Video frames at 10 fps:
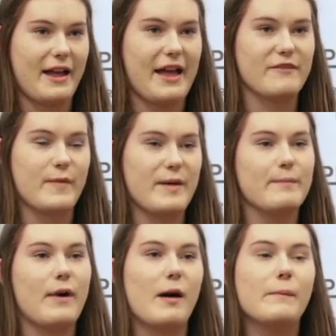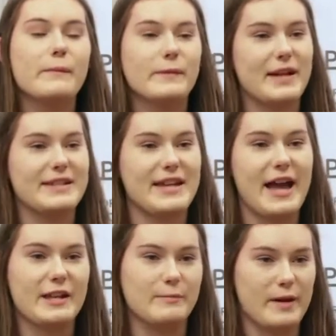I have my mum, my
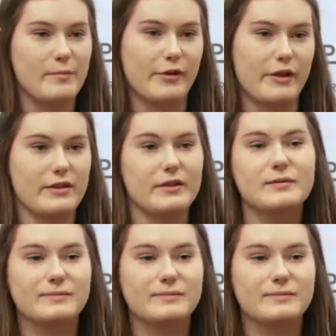dad and my brother.